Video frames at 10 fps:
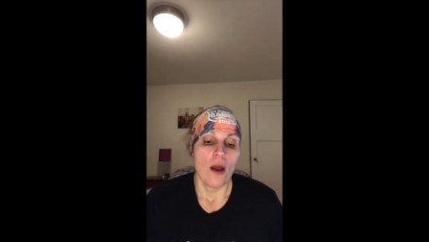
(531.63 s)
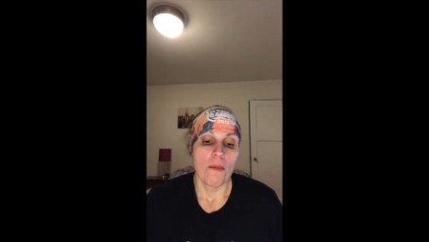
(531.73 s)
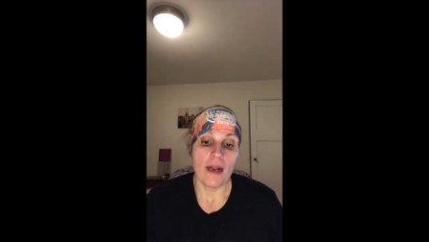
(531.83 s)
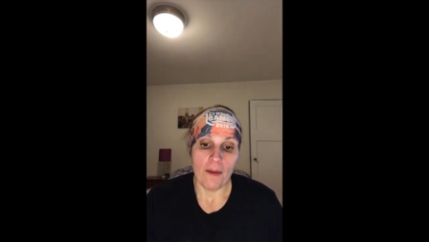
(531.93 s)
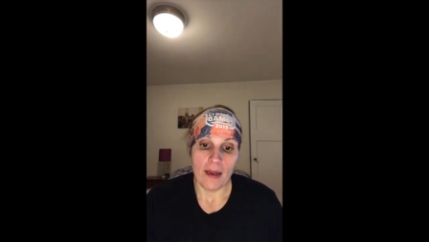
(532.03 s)

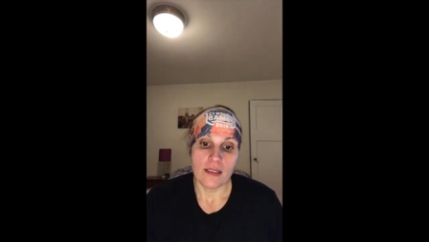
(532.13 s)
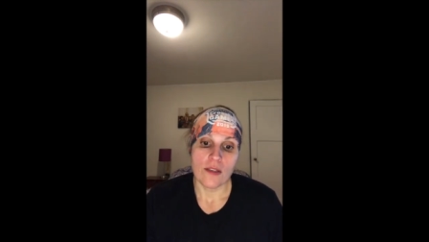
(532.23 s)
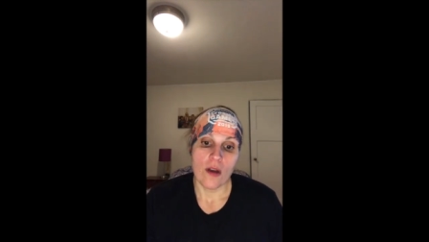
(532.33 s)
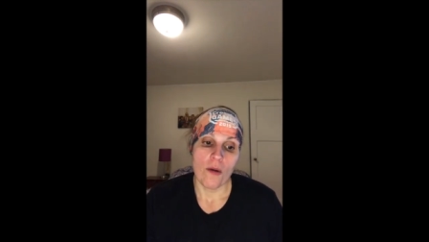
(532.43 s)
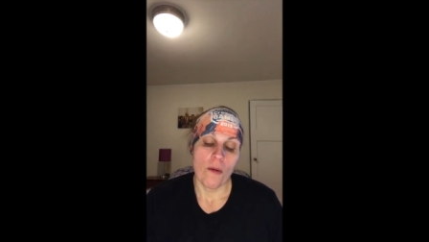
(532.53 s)
but anyway,
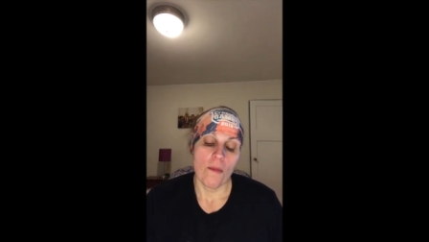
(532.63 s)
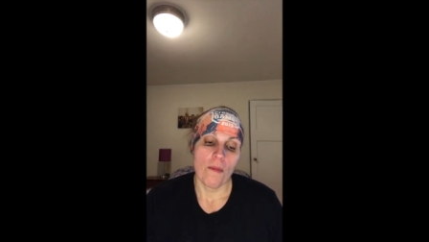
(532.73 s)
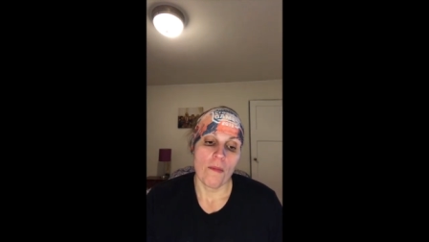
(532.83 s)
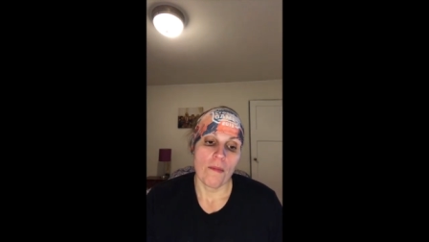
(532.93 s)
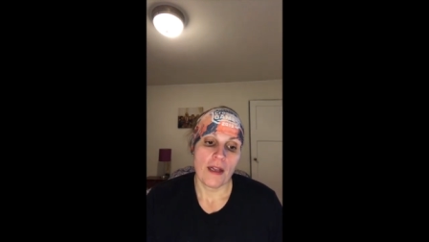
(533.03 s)
so
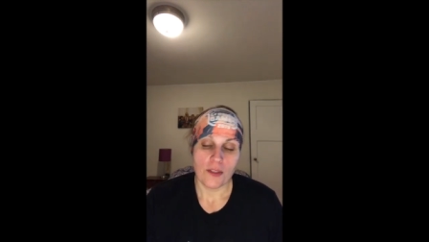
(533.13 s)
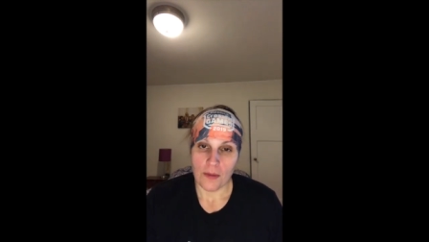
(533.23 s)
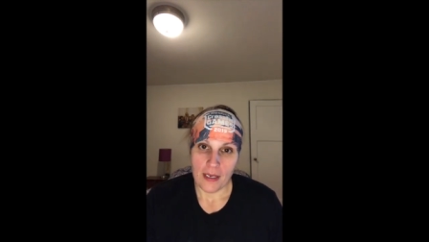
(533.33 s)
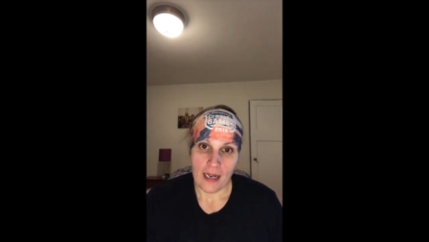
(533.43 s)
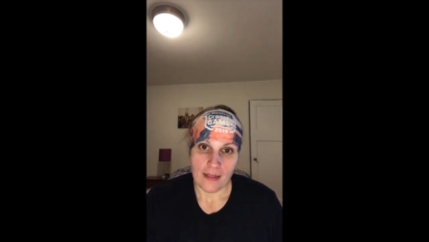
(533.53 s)
that's where
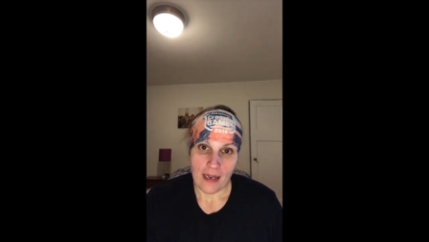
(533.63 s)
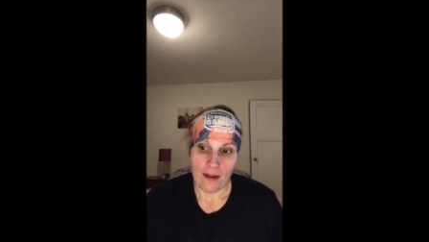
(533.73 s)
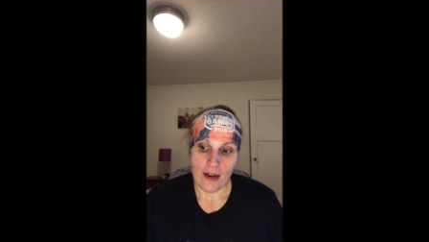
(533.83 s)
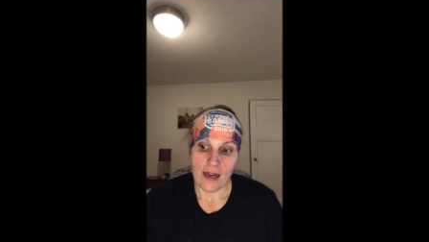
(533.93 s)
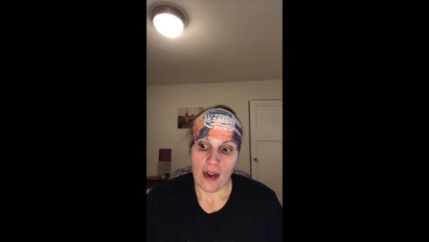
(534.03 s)
my dad's
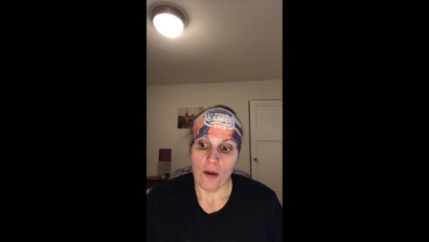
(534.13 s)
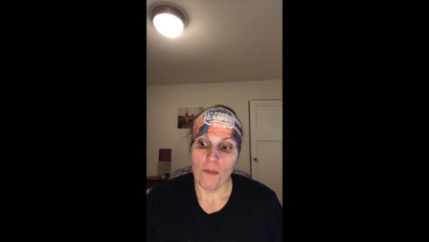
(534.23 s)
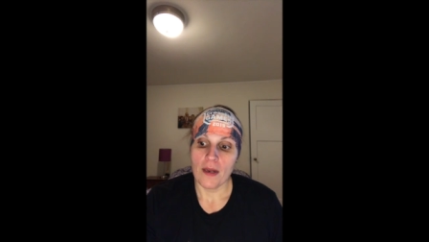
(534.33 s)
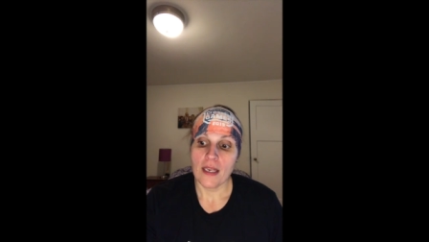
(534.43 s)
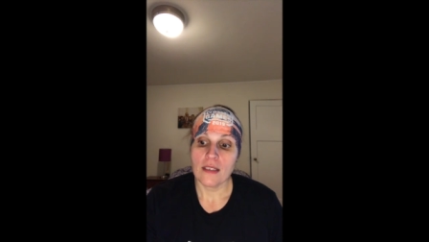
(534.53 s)
at right now,
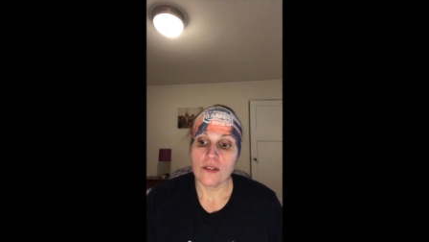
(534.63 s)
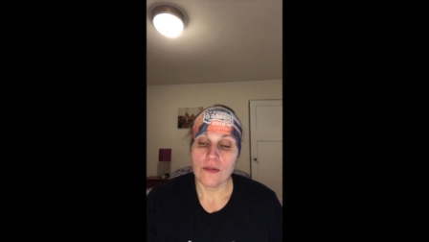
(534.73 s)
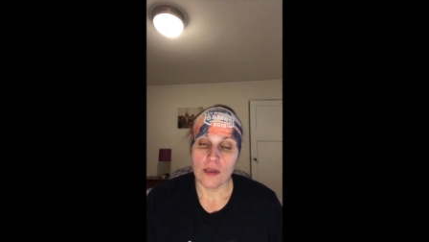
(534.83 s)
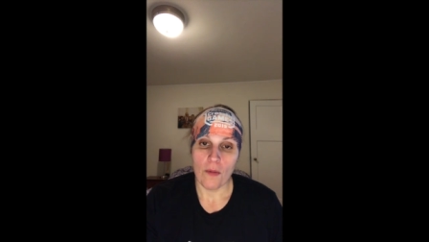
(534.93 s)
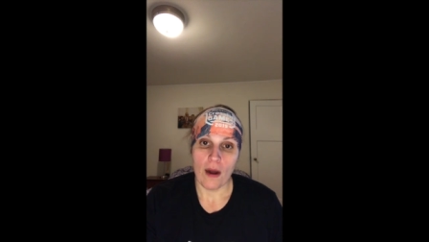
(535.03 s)
but he's
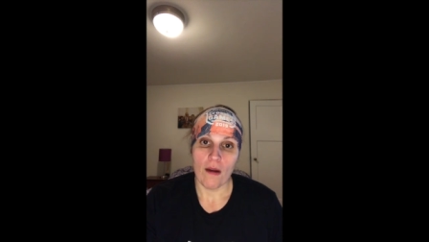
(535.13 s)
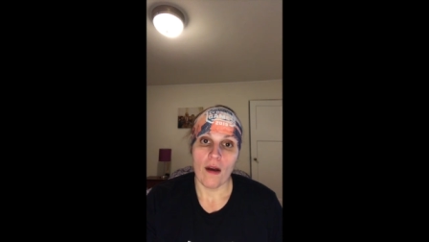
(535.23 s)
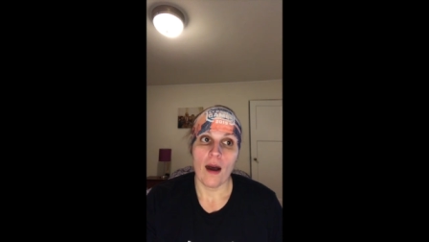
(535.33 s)
doing well.